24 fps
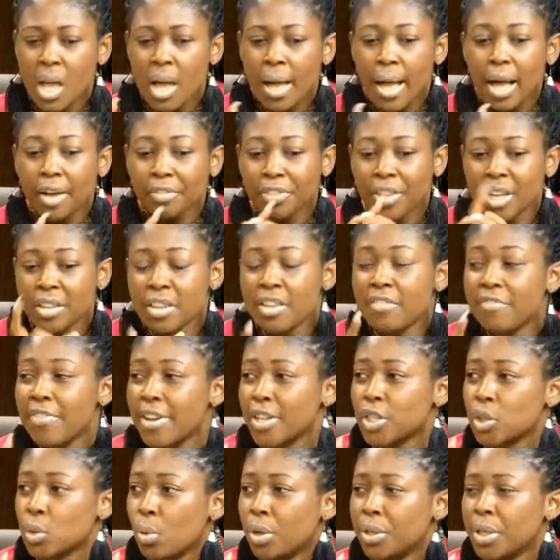after the
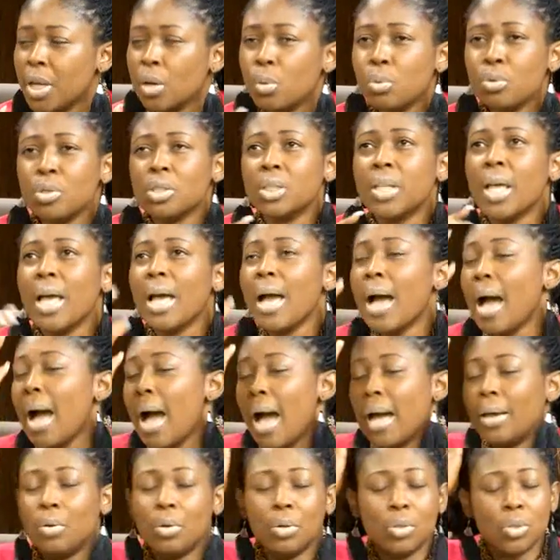first one they will say
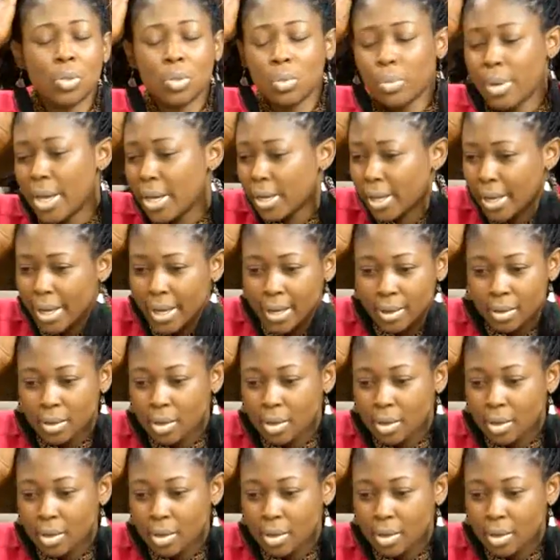ah no do again